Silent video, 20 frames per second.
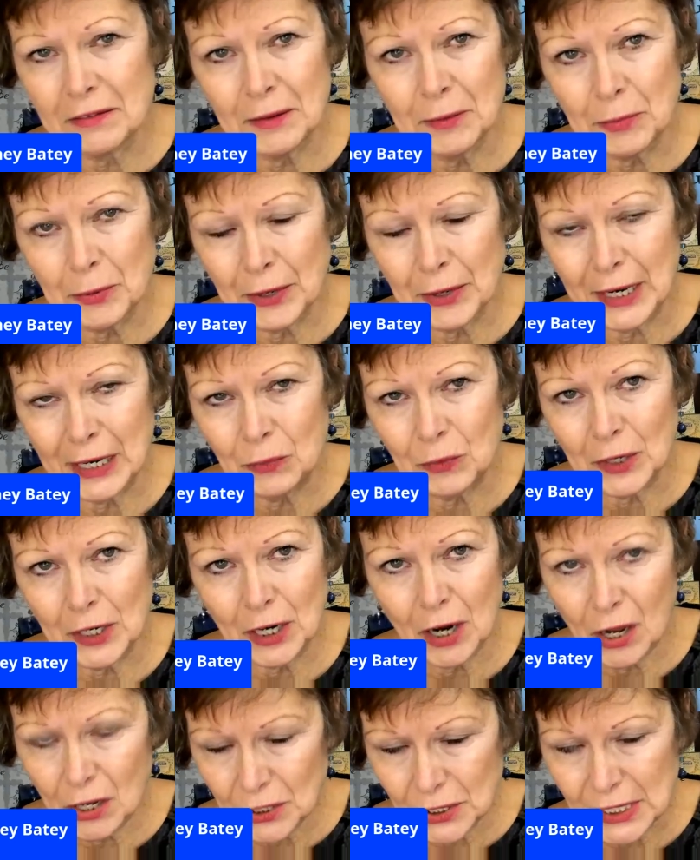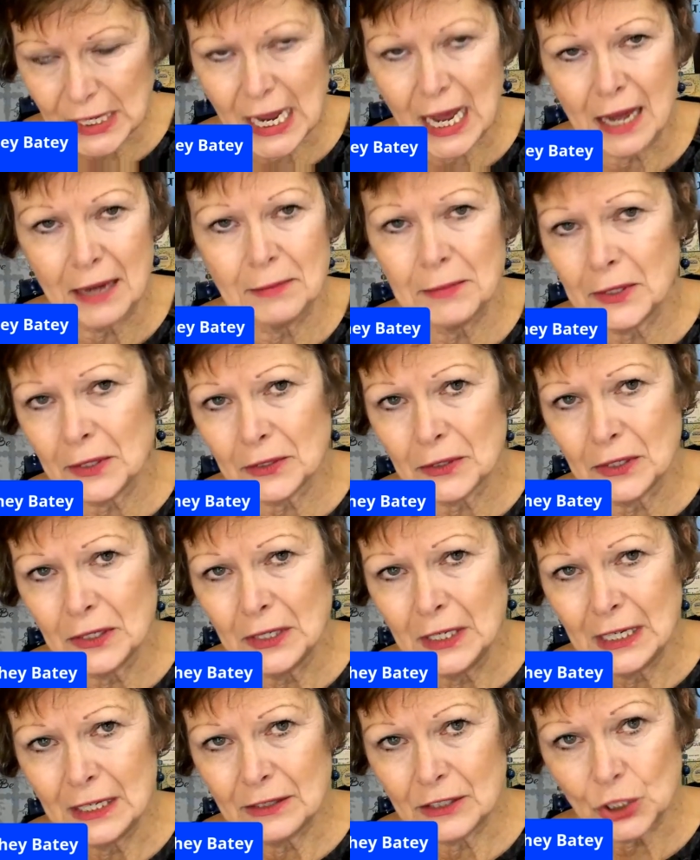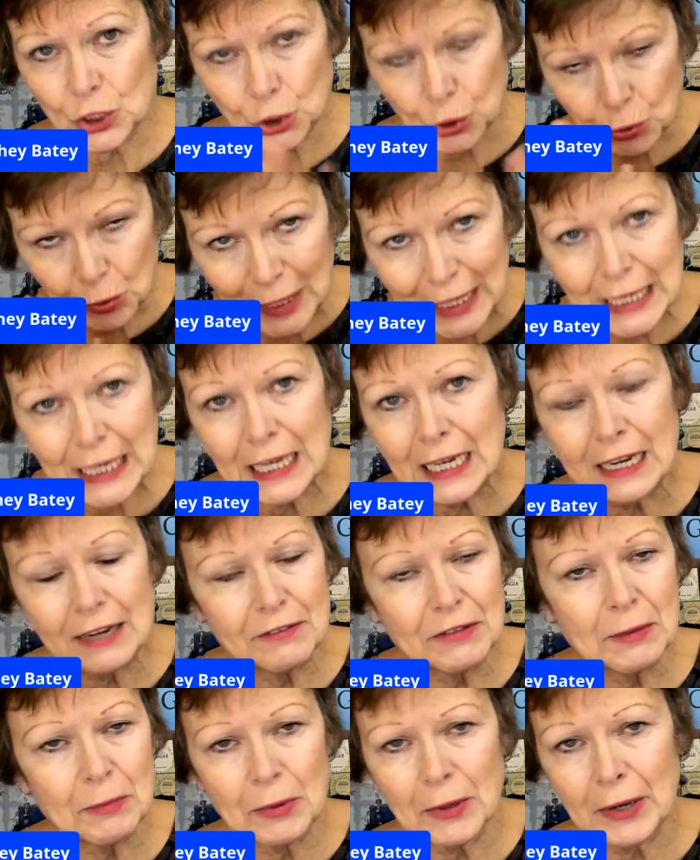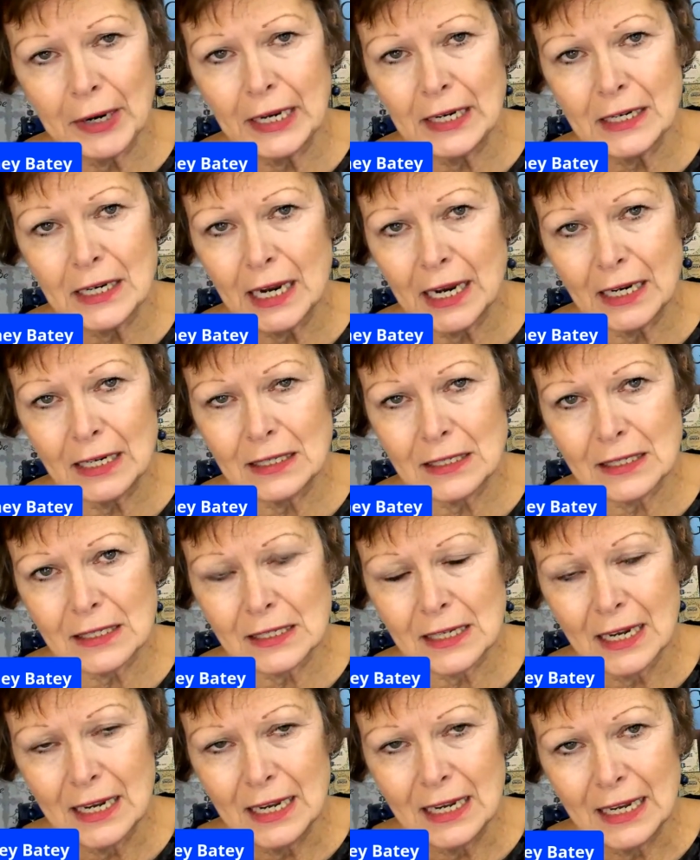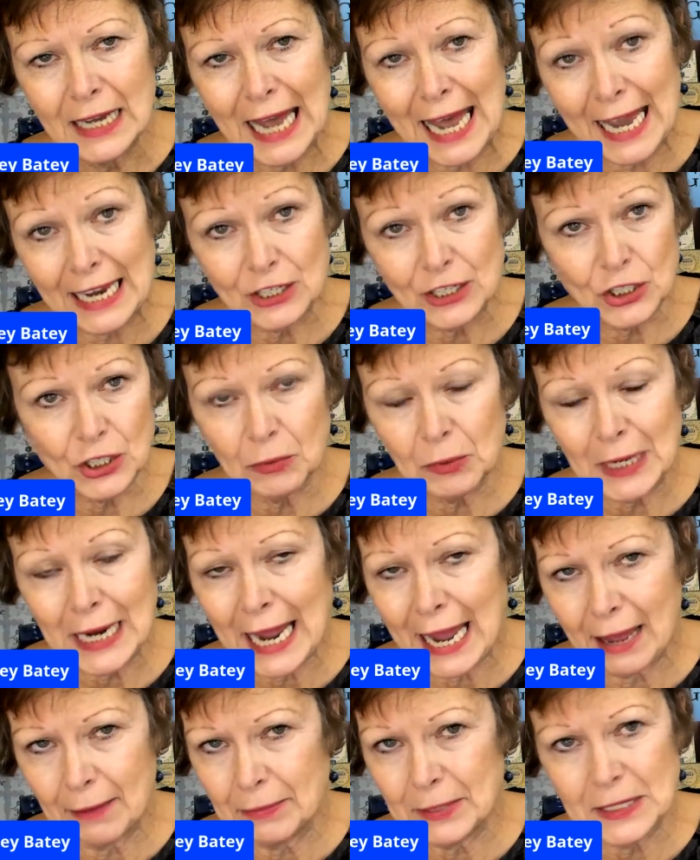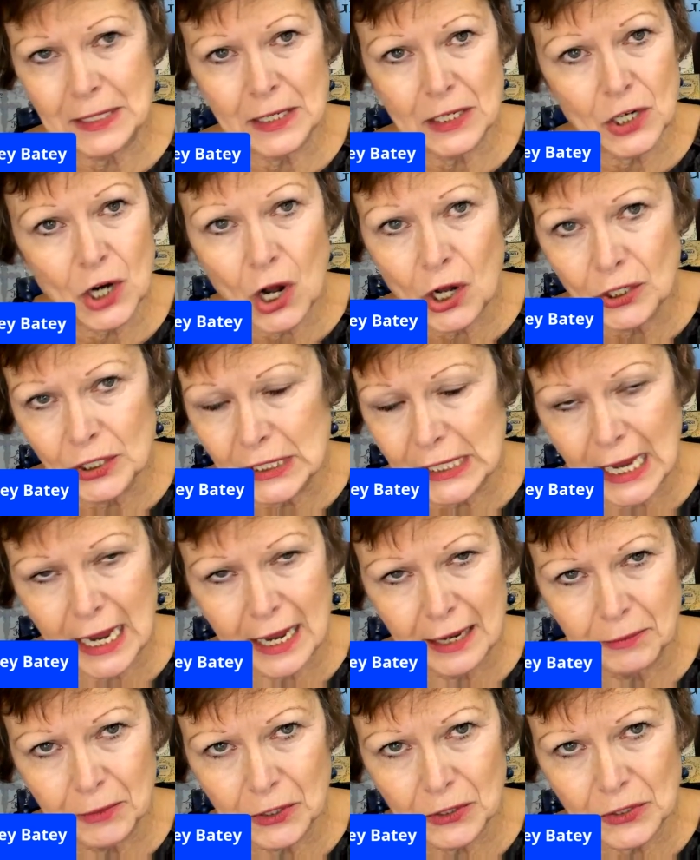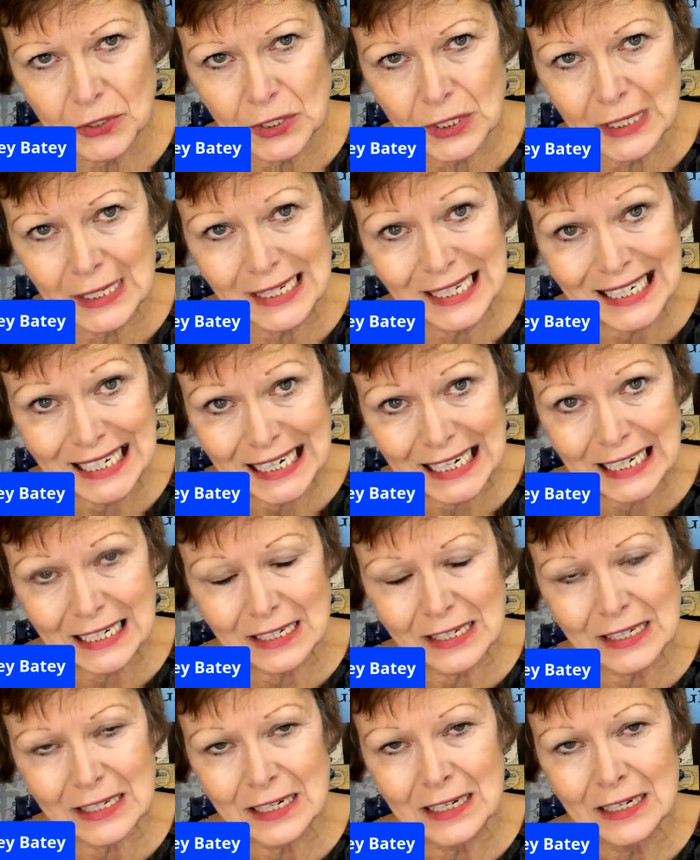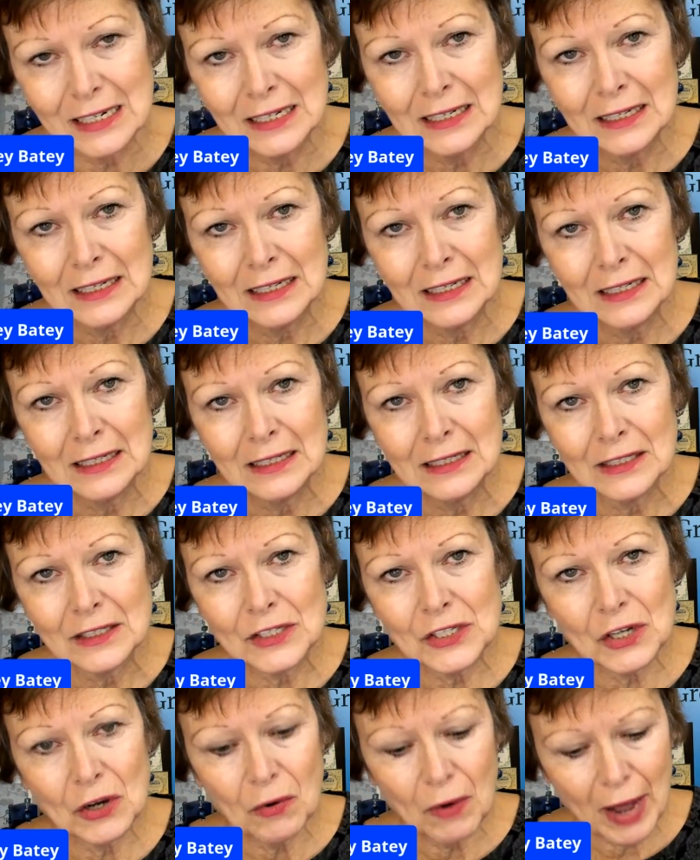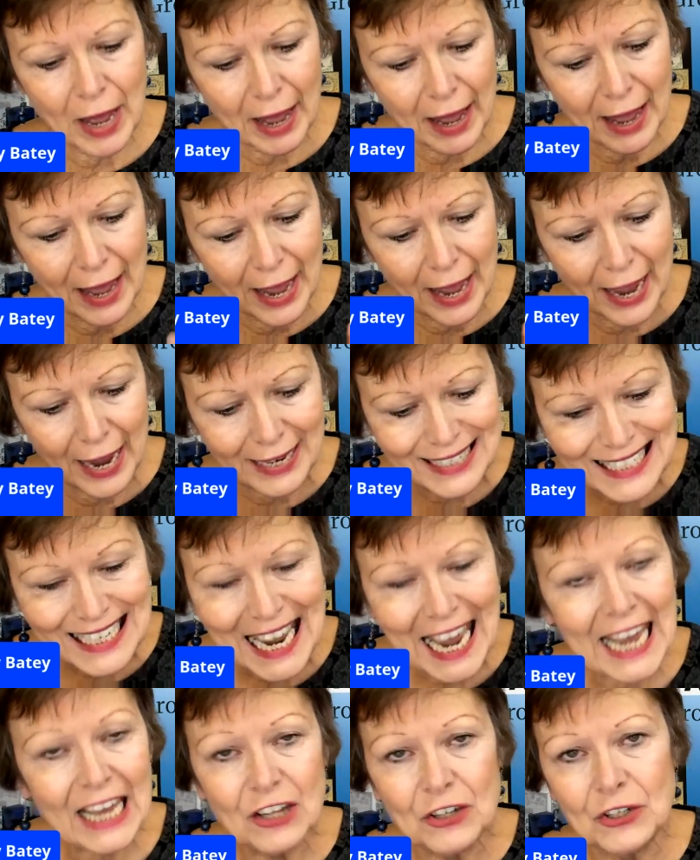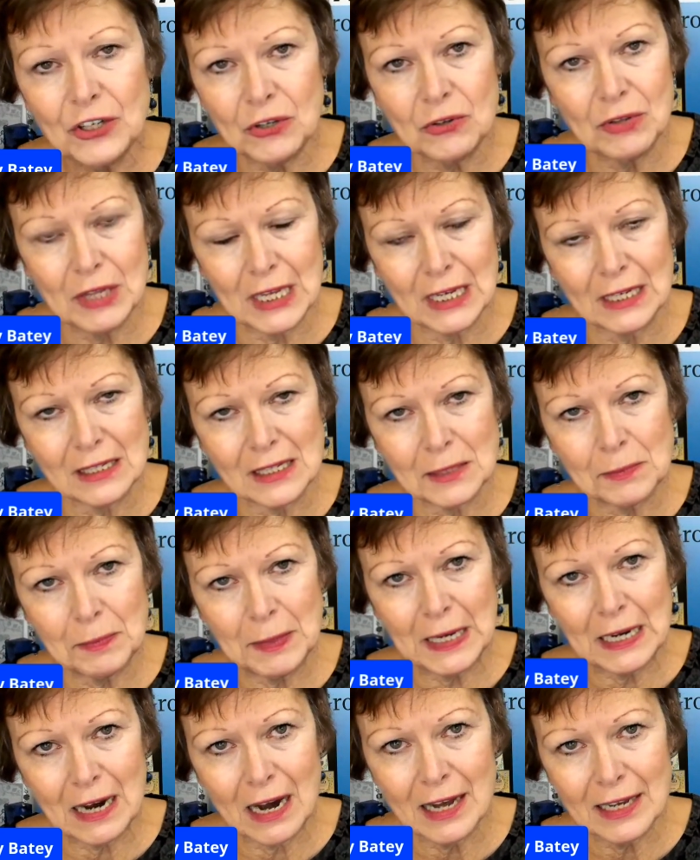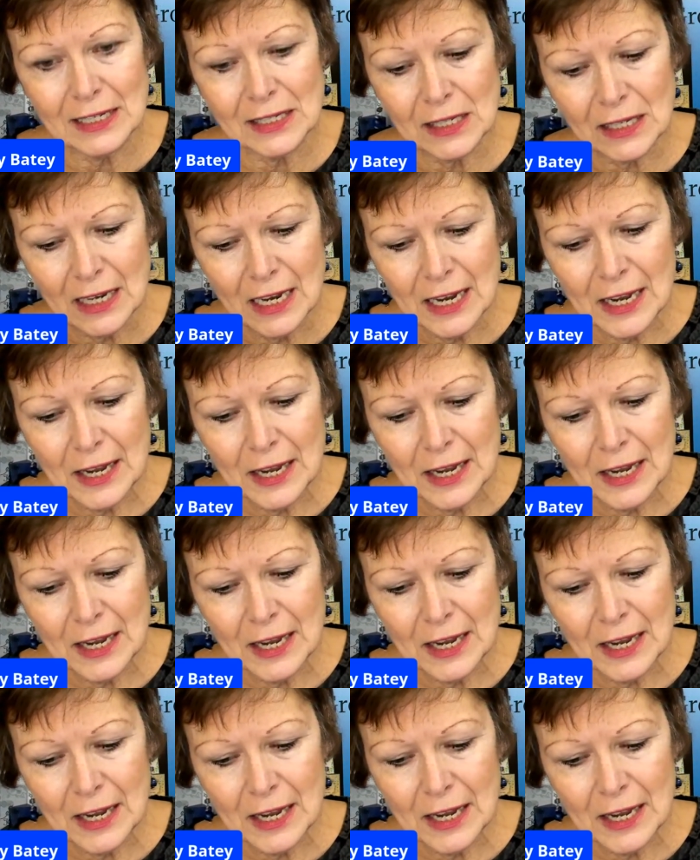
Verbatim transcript: the brain where Alzheimer, the shrinking of the brain, is actually what happens in Alzheimer's disease. So I tell you this because